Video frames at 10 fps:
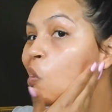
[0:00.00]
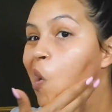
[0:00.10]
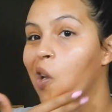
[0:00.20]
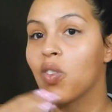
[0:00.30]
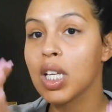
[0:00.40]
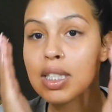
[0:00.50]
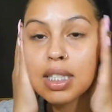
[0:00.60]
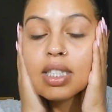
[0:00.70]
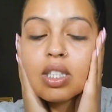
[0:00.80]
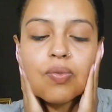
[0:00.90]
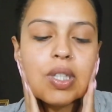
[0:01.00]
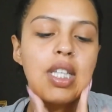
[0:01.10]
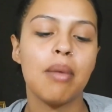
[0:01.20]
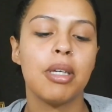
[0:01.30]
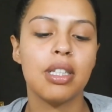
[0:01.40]
events and stuff like
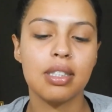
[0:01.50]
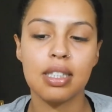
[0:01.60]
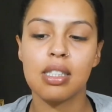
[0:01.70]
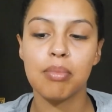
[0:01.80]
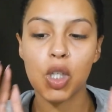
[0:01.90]
that, because this is my